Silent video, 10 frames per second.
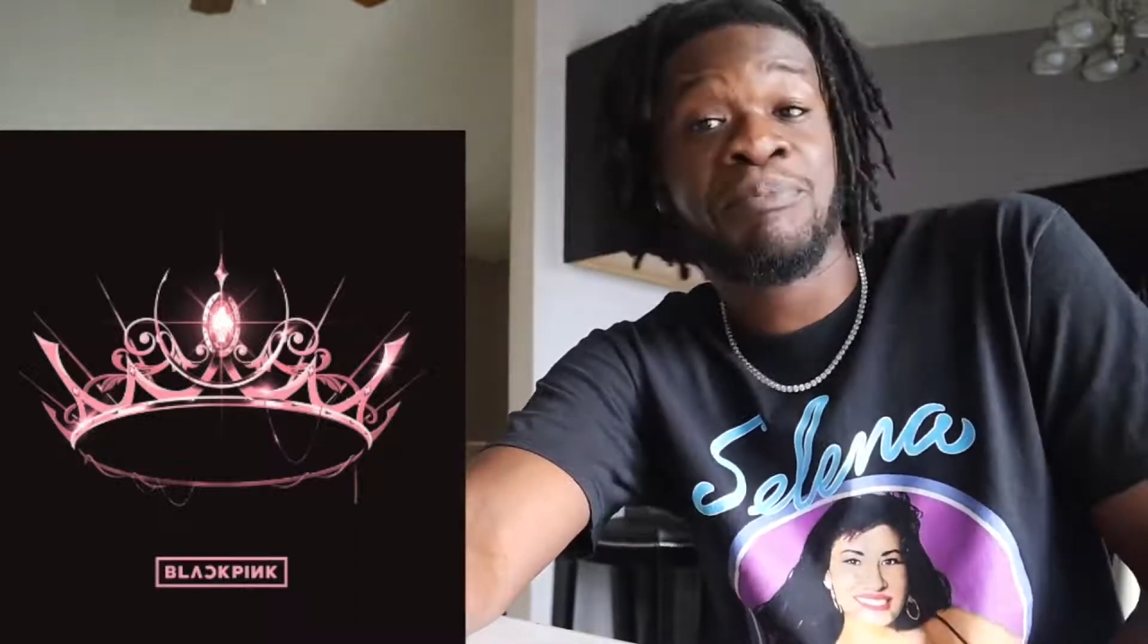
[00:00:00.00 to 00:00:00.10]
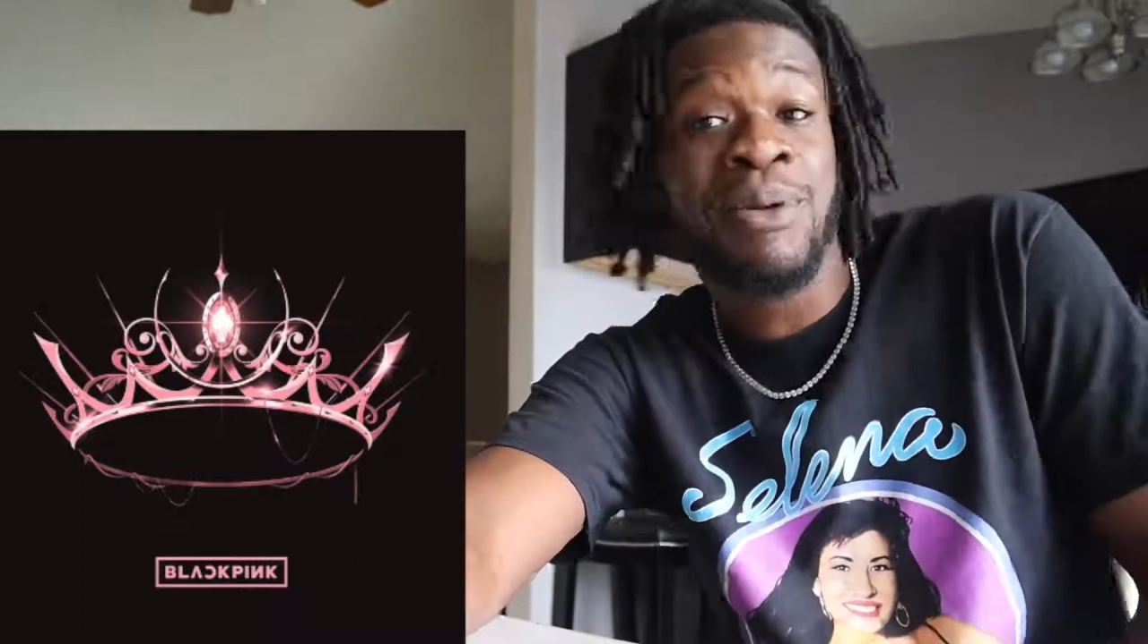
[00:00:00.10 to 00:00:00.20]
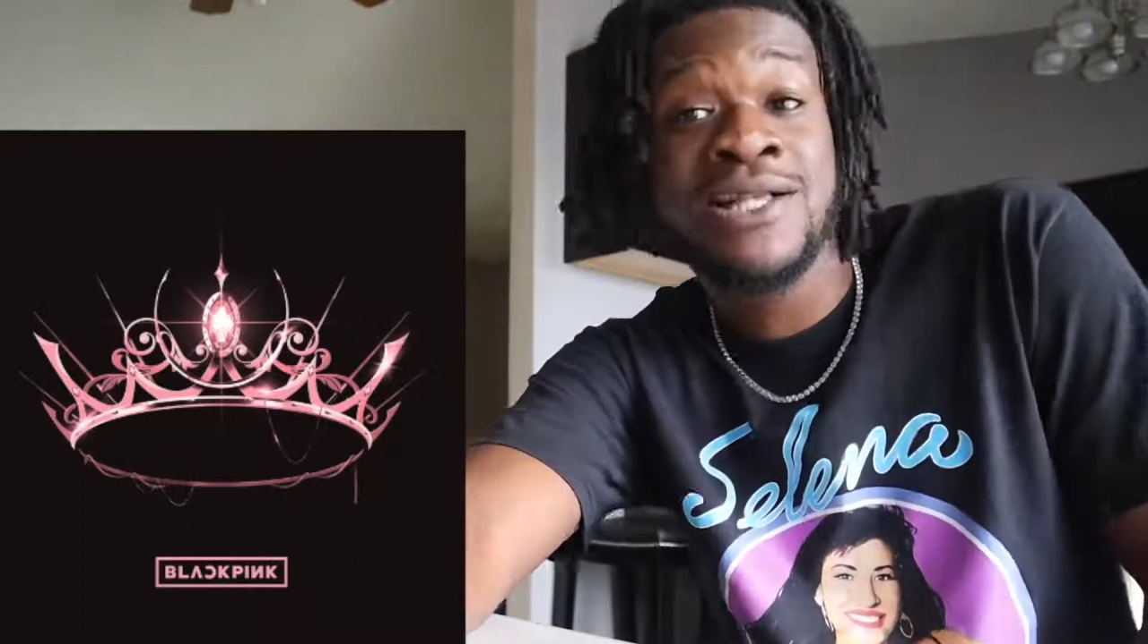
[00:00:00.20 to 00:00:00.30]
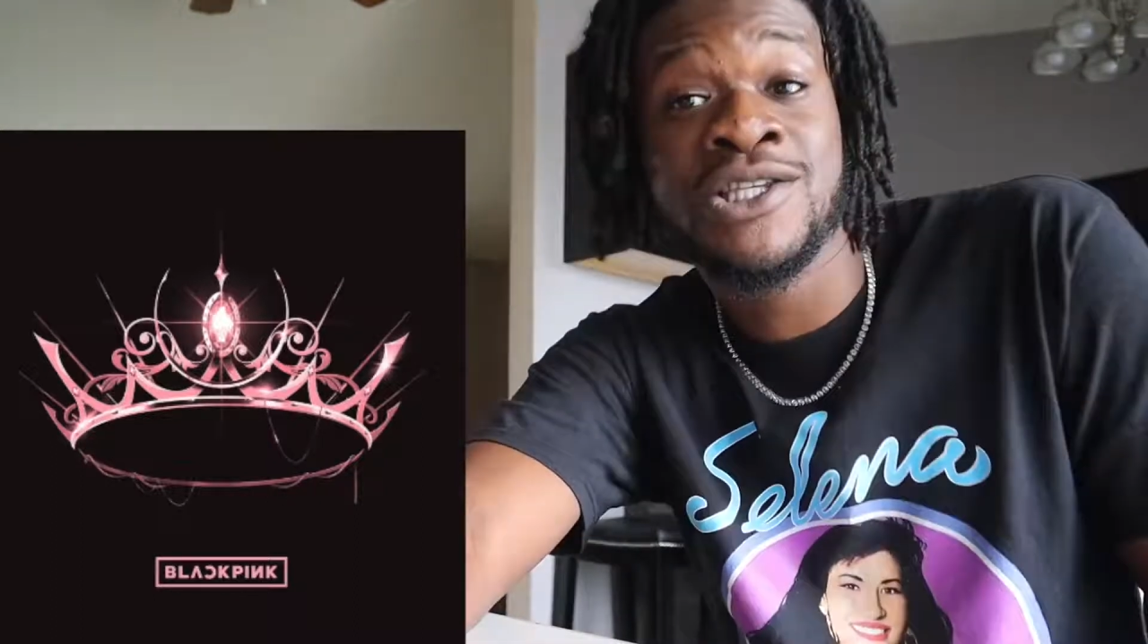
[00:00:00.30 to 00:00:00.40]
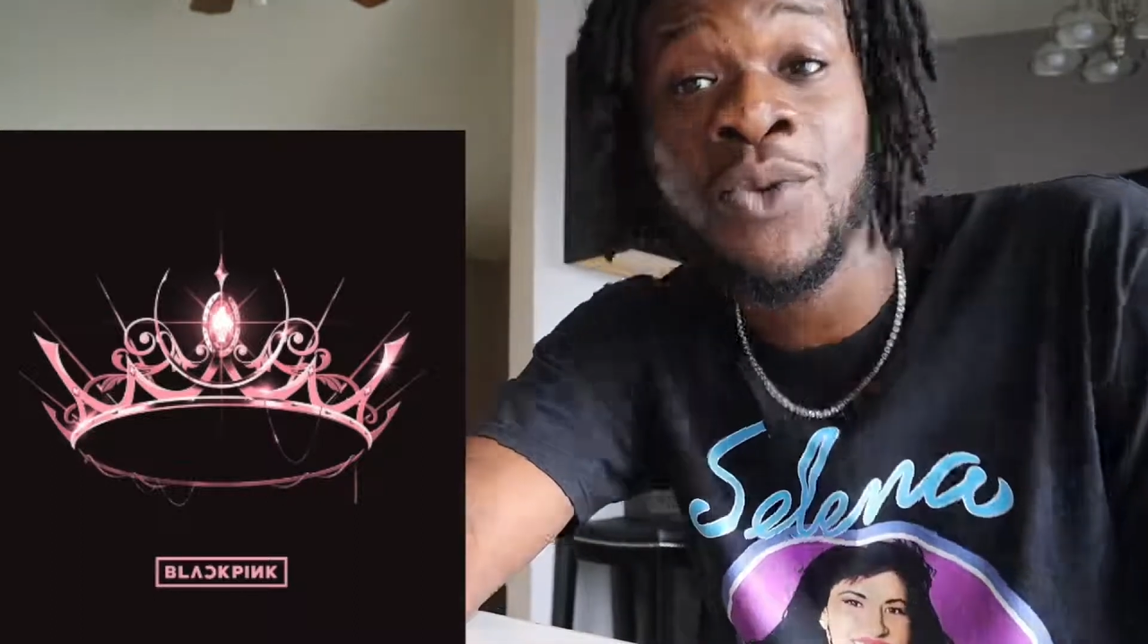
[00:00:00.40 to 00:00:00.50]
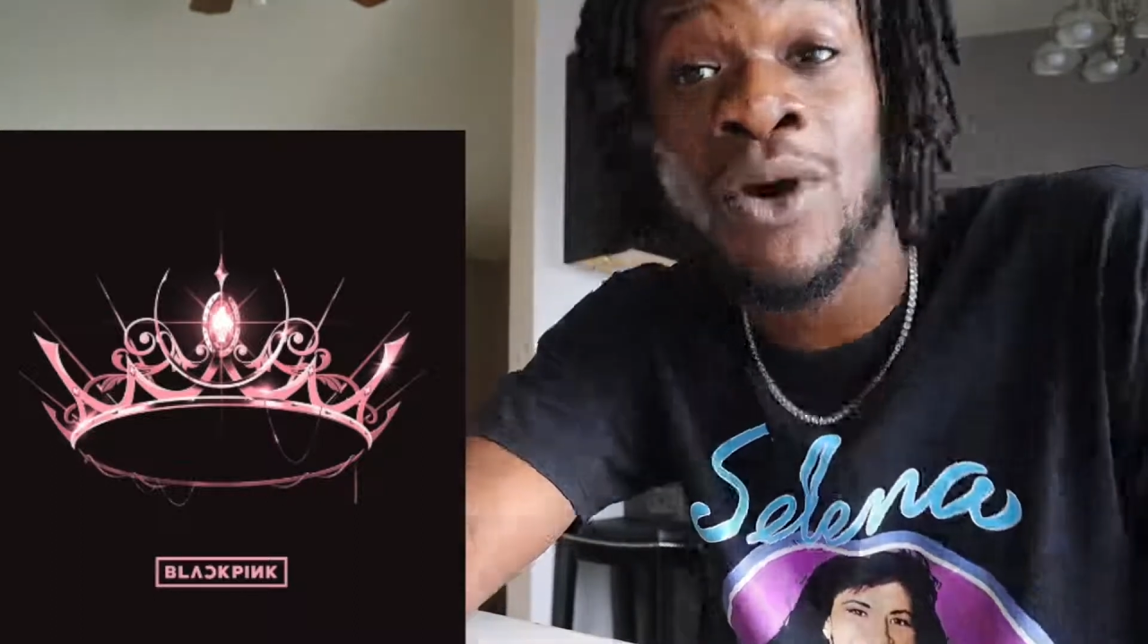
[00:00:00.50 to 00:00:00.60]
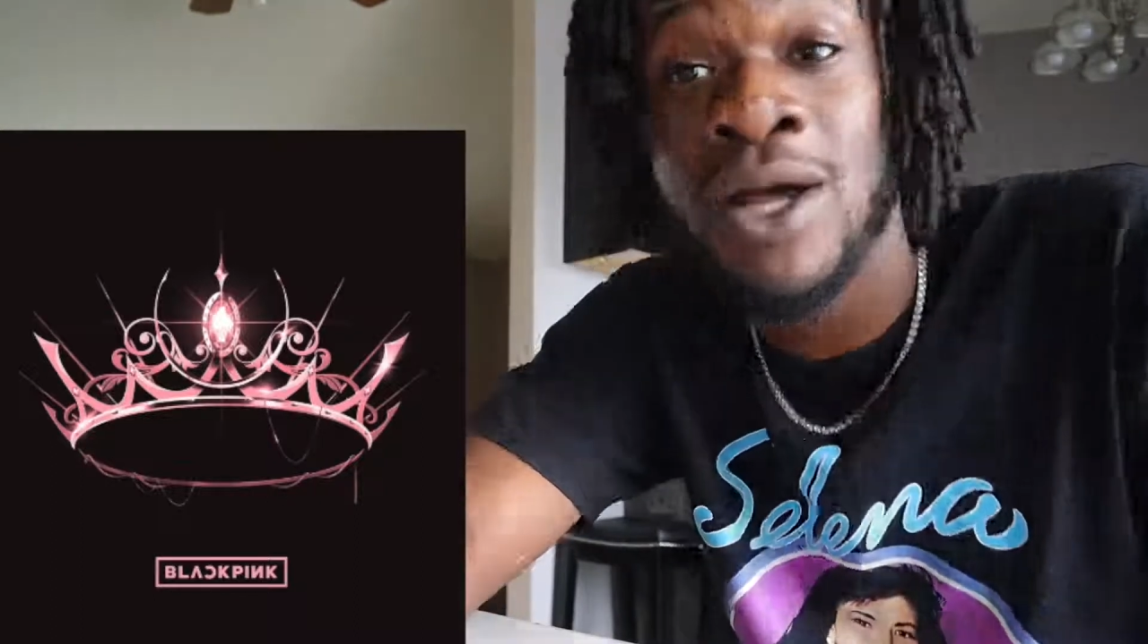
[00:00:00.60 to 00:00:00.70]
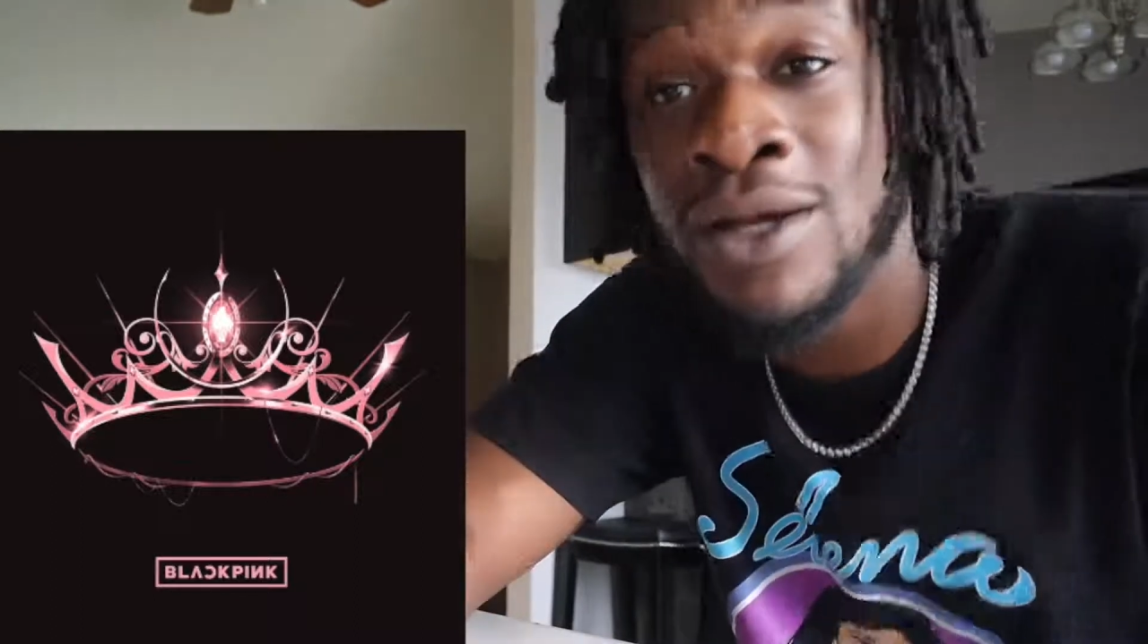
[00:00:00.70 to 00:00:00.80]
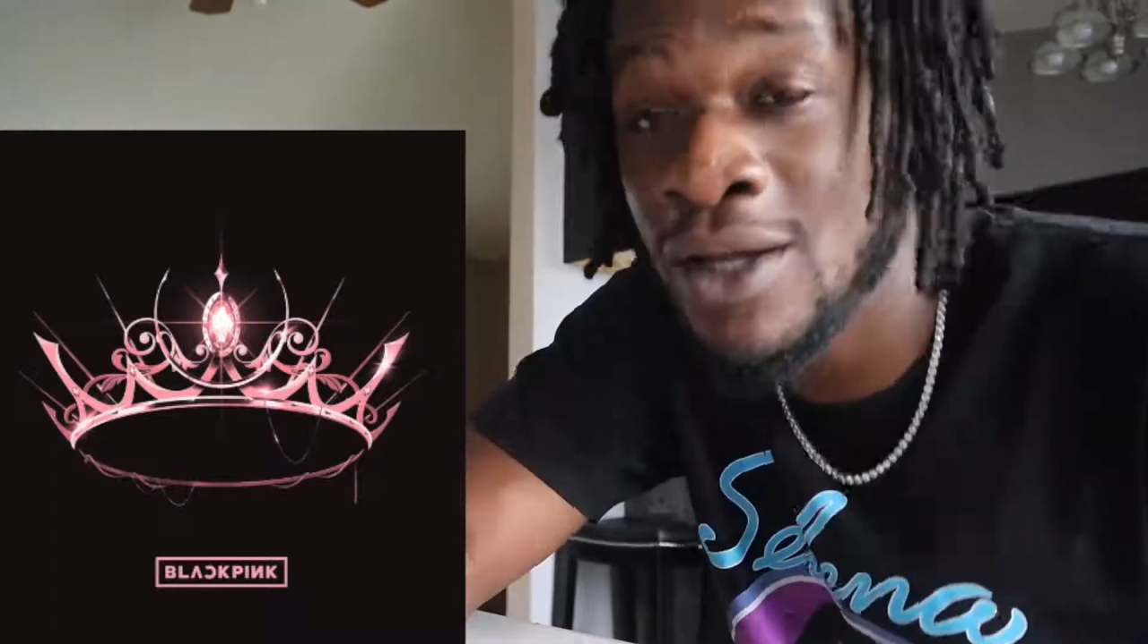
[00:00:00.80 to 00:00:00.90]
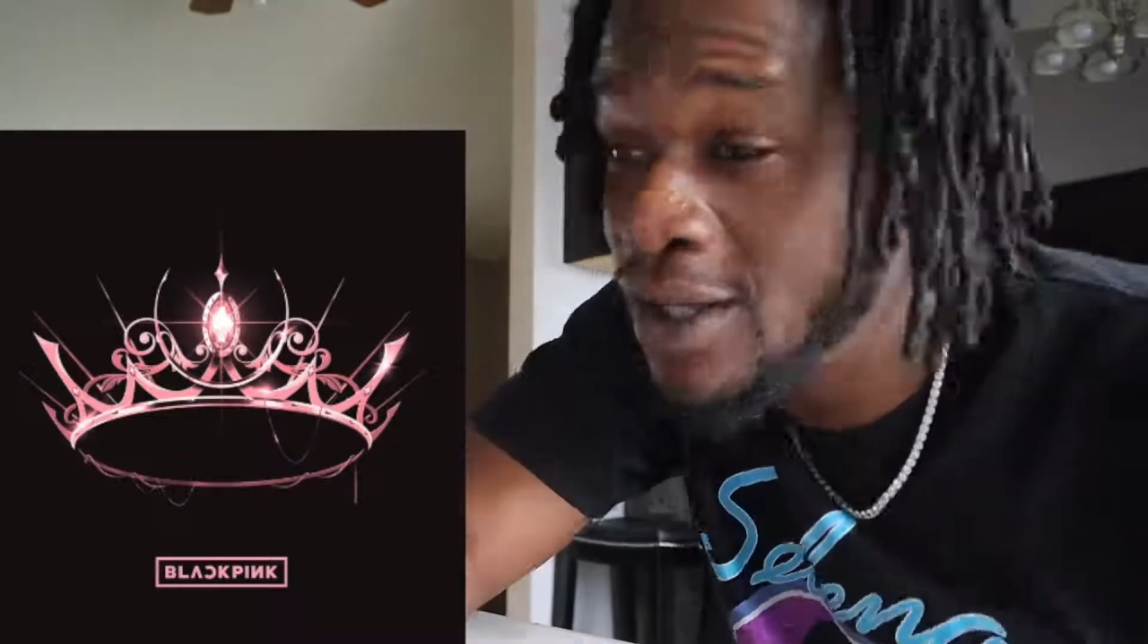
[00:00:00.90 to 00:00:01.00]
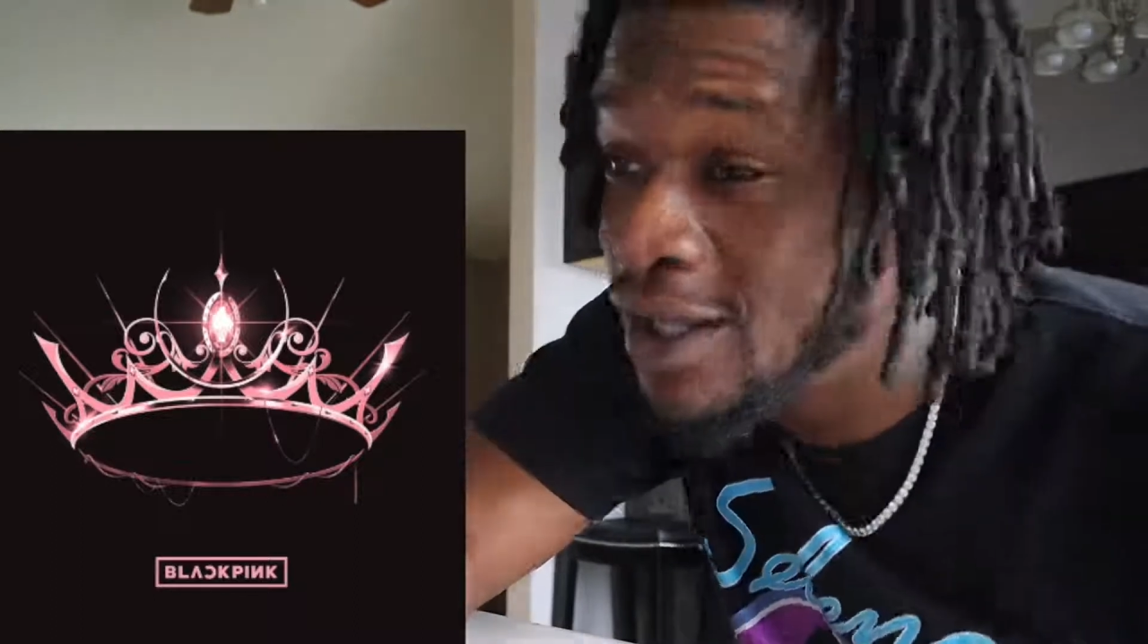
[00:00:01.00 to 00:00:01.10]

bet you